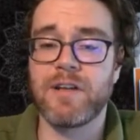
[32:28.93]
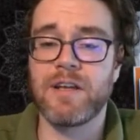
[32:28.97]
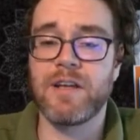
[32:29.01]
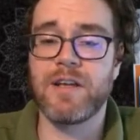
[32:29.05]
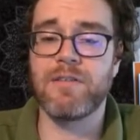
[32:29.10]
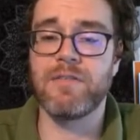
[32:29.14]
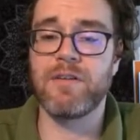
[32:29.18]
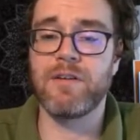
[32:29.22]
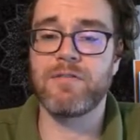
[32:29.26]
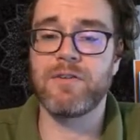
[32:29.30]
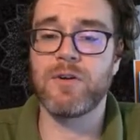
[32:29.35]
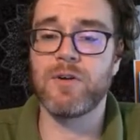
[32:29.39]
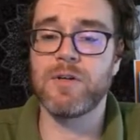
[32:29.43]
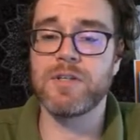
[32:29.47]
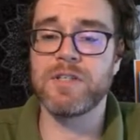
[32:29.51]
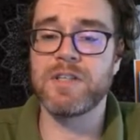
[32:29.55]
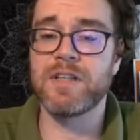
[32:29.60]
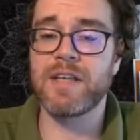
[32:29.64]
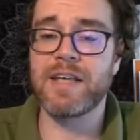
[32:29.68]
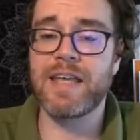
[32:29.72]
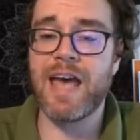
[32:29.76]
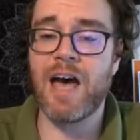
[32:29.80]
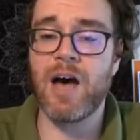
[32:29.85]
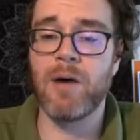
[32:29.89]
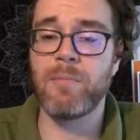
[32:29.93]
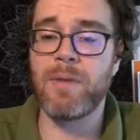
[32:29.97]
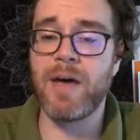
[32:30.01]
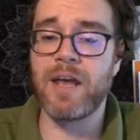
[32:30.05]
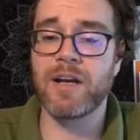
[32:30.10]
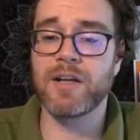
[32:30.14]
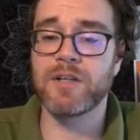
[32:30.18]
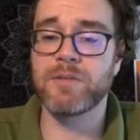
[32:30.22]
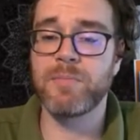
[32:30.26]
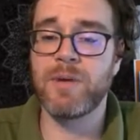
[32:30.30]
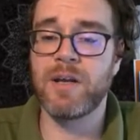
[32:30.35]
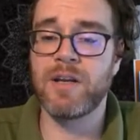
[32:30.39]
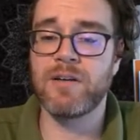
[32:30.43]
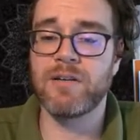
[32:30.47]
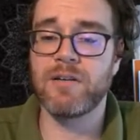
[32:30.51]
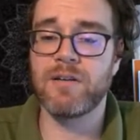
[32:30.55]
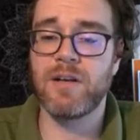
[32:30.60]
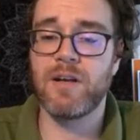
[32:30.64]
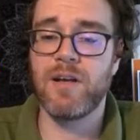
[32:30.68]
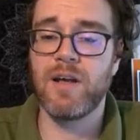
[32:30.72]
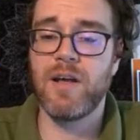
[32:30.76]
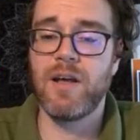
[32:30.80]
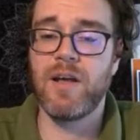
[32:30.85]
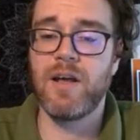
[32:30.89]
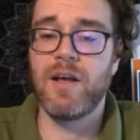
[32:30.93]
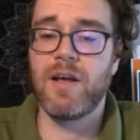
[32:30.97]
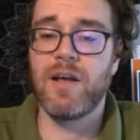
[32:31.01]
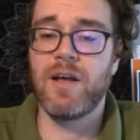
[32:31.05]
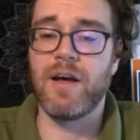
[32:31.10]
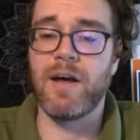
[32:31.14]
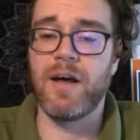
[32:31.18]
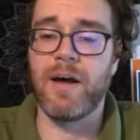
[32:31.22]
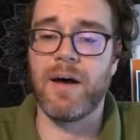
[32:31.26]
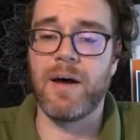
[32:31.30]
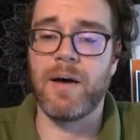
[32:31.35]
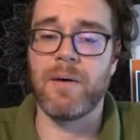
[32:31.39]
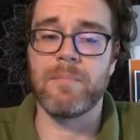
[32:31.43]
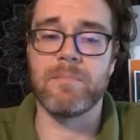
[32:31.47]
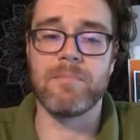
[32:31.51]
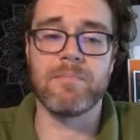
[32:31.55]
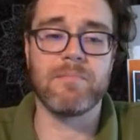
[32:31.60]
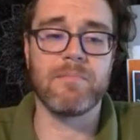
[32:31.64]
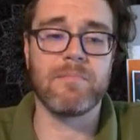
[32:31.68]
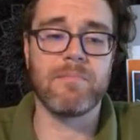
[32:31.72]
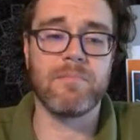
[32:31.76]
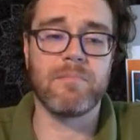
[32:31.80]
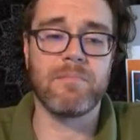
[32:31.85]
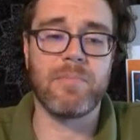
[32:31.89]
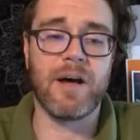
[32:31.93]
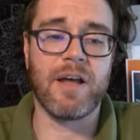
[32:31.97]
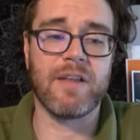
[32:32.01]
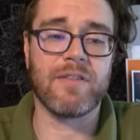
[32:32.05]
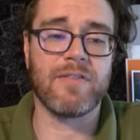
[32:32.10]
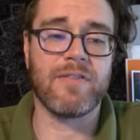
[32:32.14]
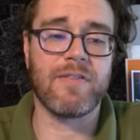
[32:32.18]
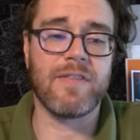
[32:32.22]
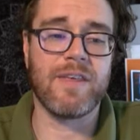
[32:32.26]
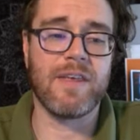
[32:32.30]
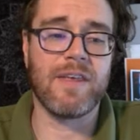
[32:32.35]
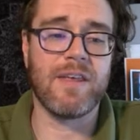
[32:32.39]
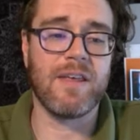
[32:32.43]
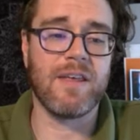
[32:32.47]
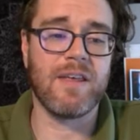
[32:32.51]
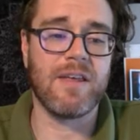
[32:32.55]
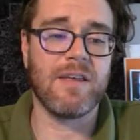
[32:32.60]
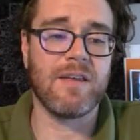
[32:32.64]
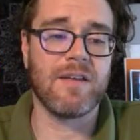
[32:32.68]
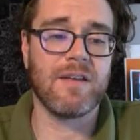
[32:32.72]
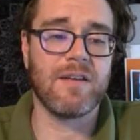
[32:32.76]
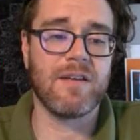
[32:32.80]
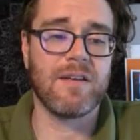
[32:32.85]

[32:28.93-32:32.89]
even if you're using the count management. But the